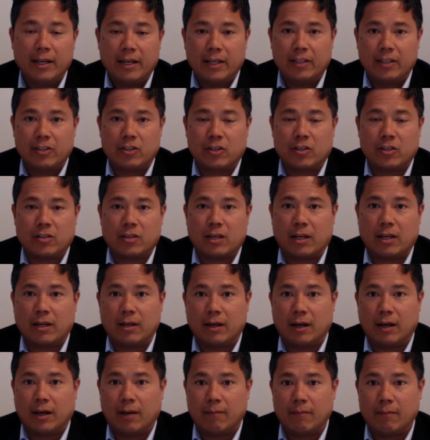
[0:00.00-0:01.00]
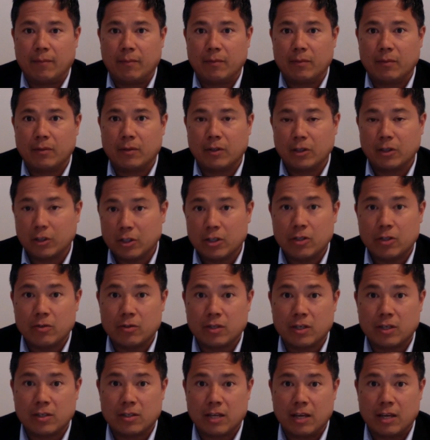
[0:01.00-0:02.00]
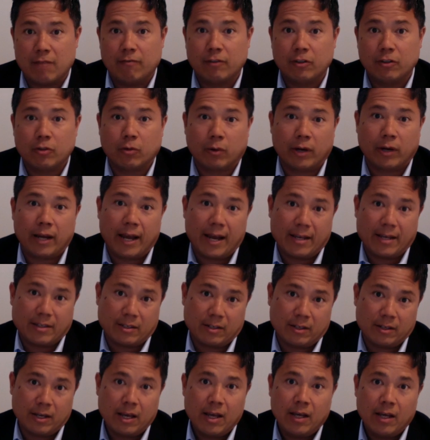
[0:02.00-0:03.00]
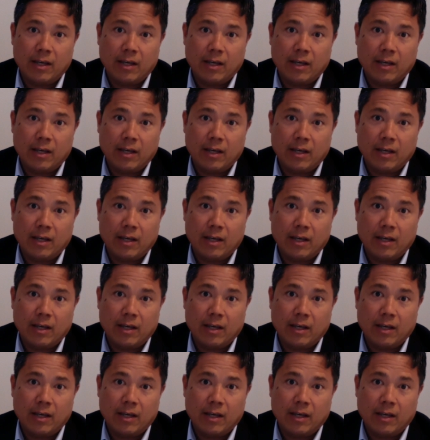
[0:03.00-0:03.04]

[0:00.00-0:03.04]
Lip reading: It's just that the good news is inventory hasn't